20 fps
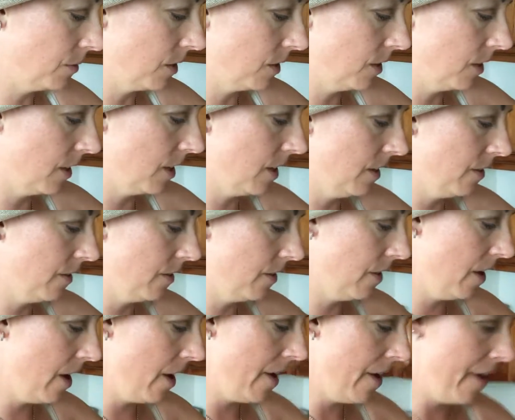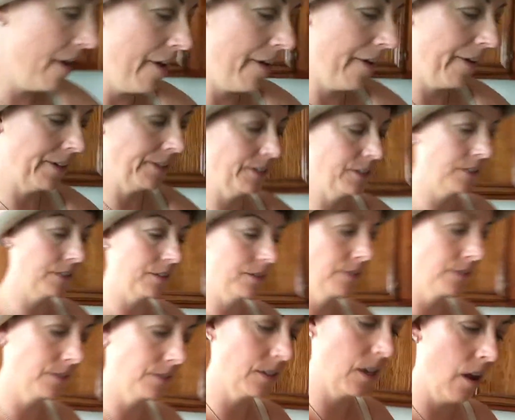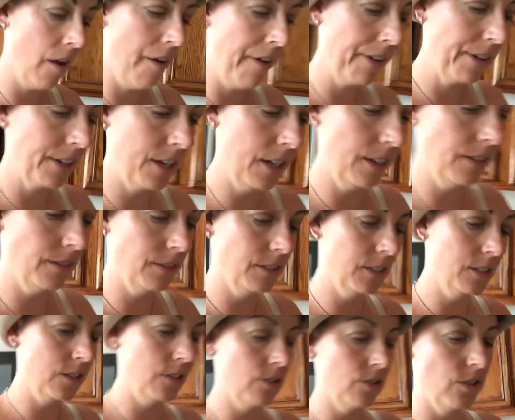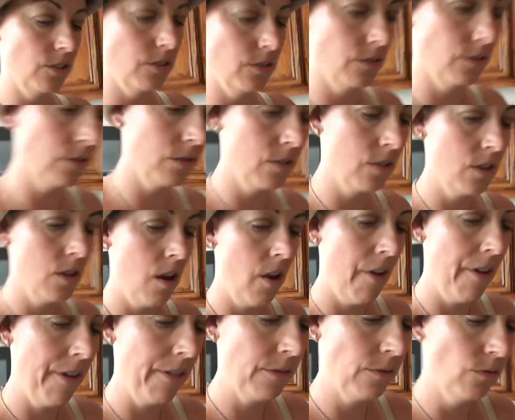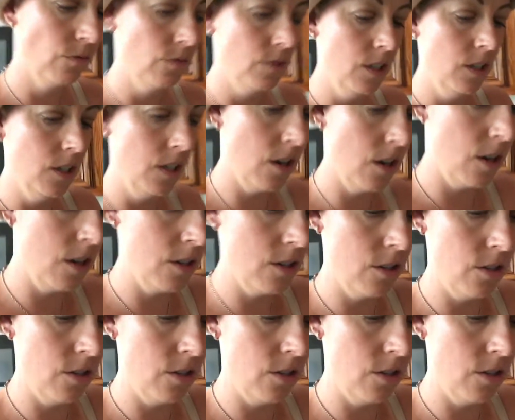we're going to get that. Okay, this is really hard to